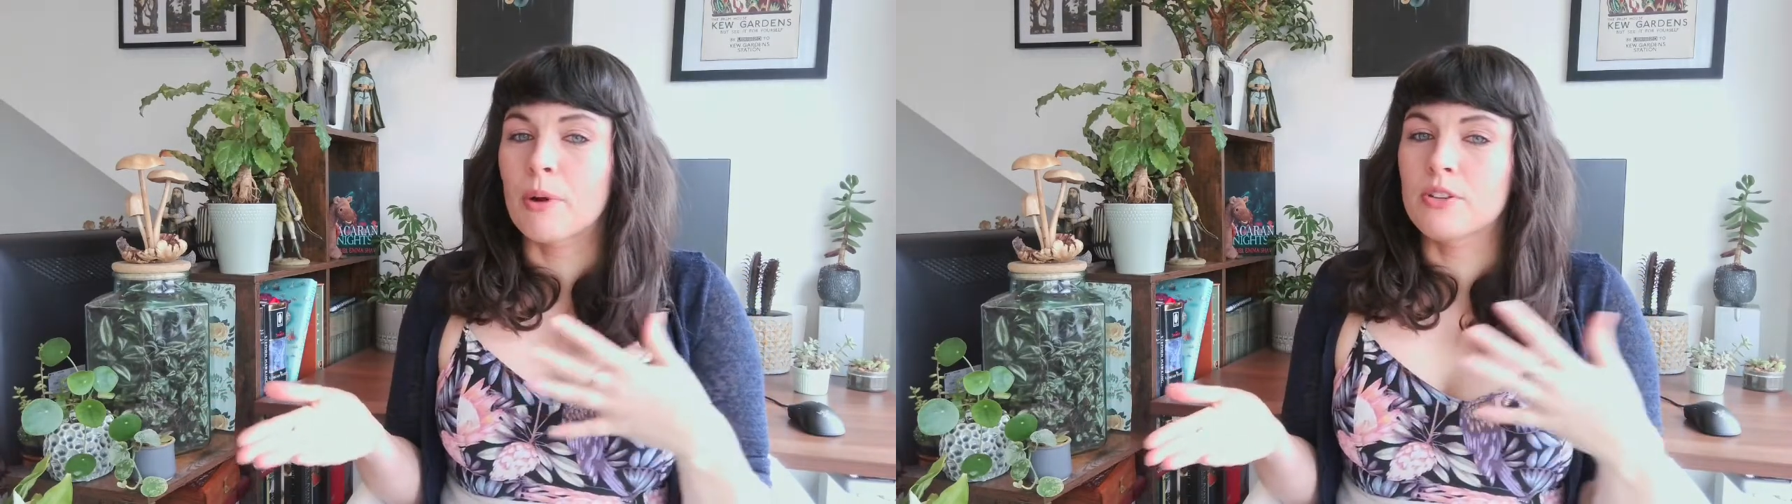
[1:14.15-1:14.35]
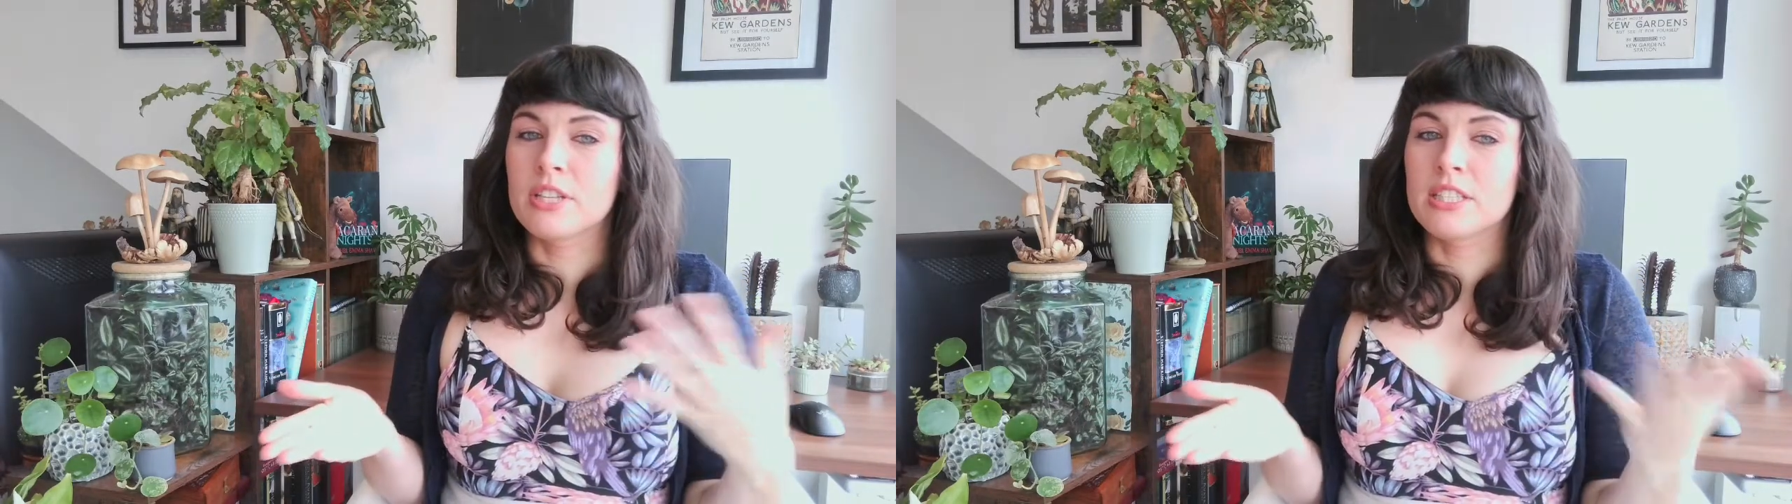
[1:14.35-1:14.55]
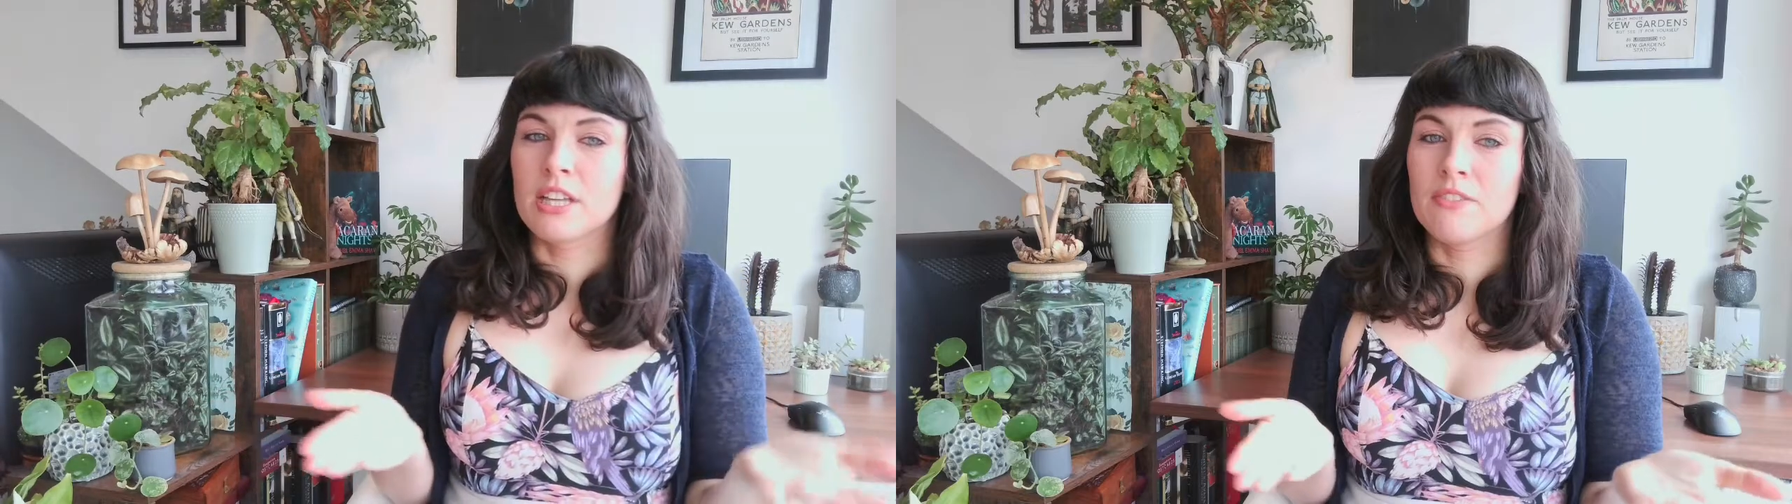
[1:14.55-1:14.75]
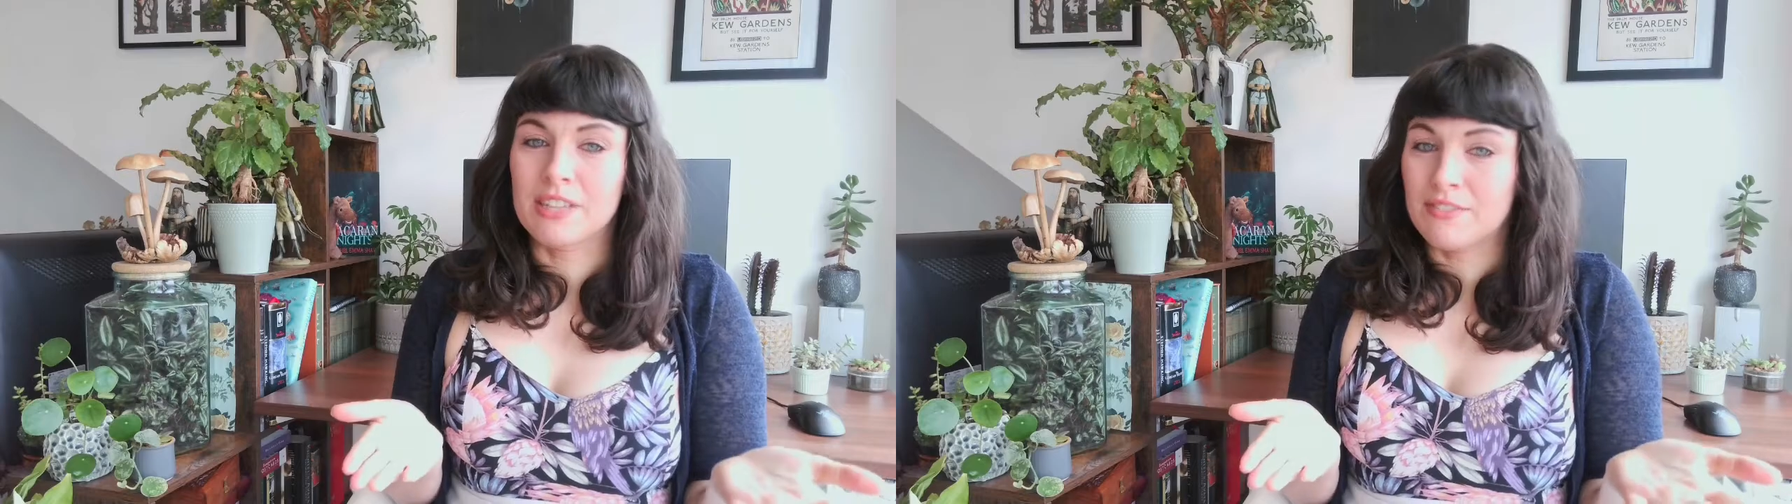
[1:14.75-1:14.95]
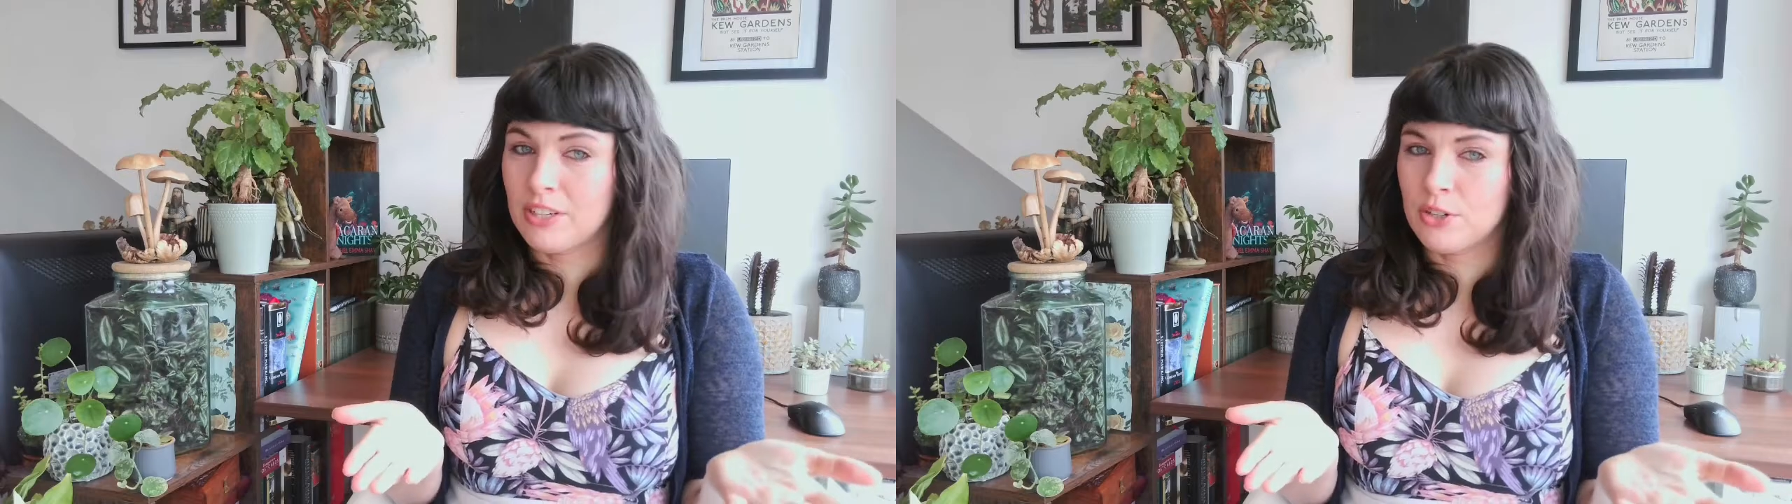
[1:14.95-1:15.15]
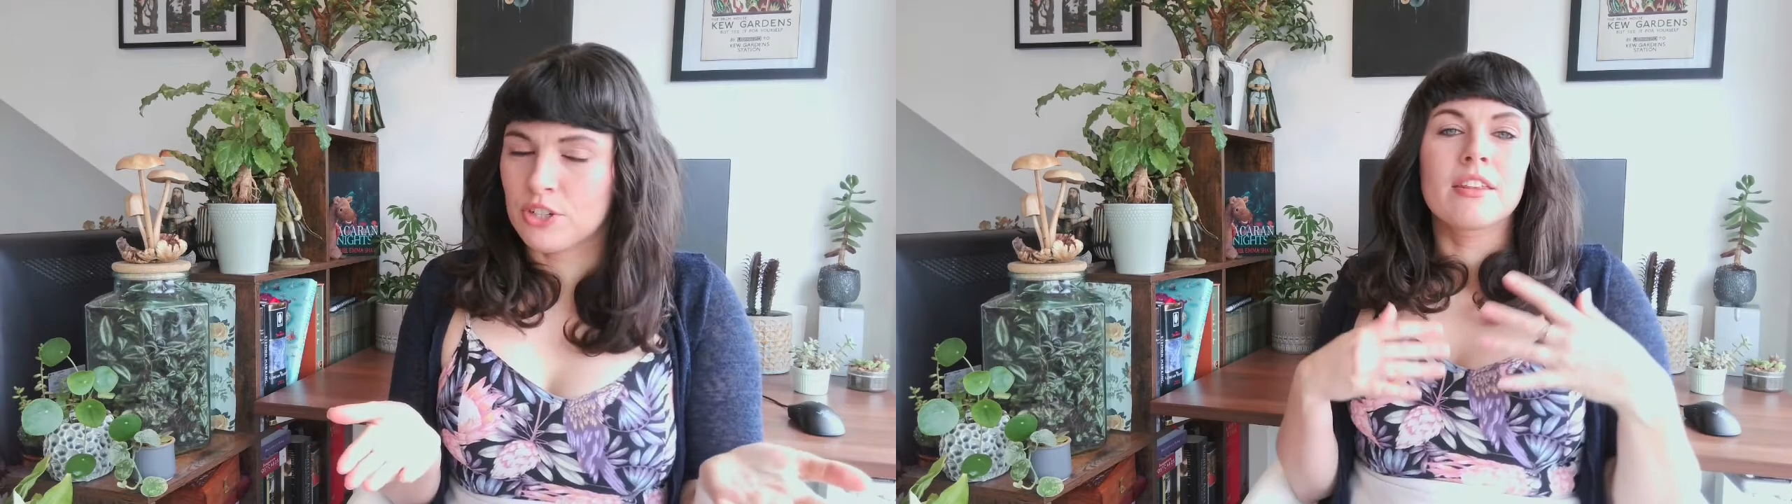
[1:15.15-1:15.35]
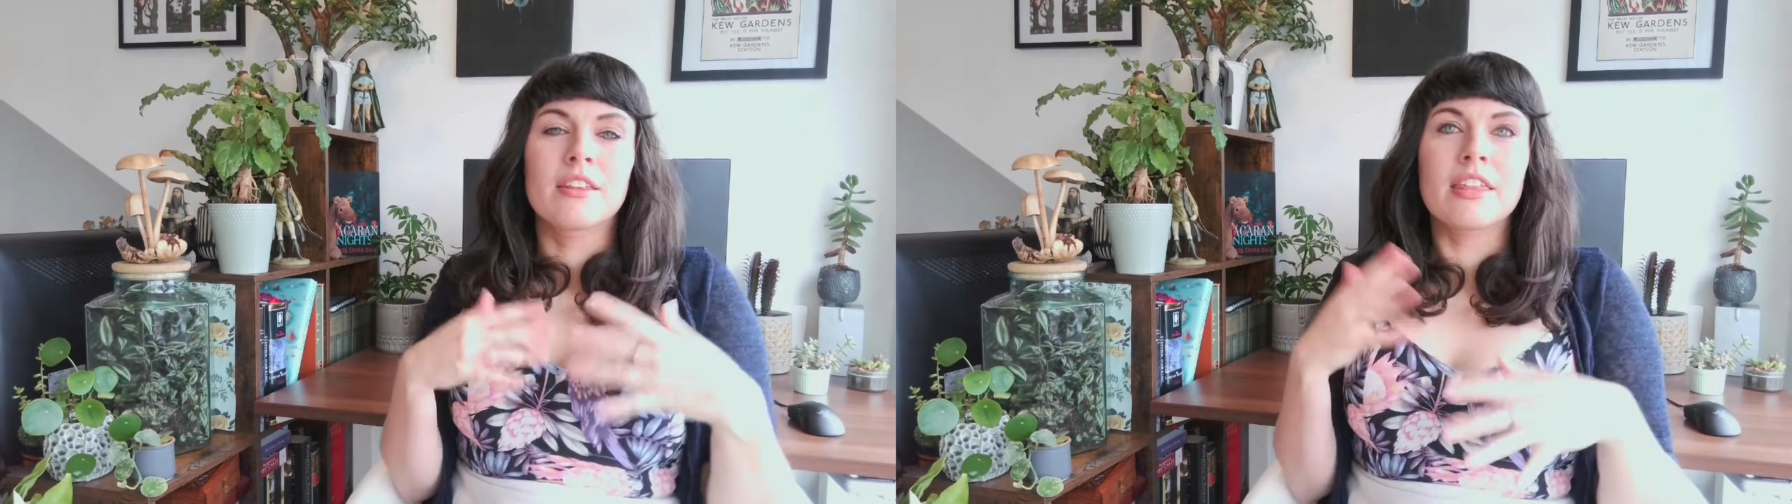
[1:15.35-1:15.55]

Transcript: process of evolution.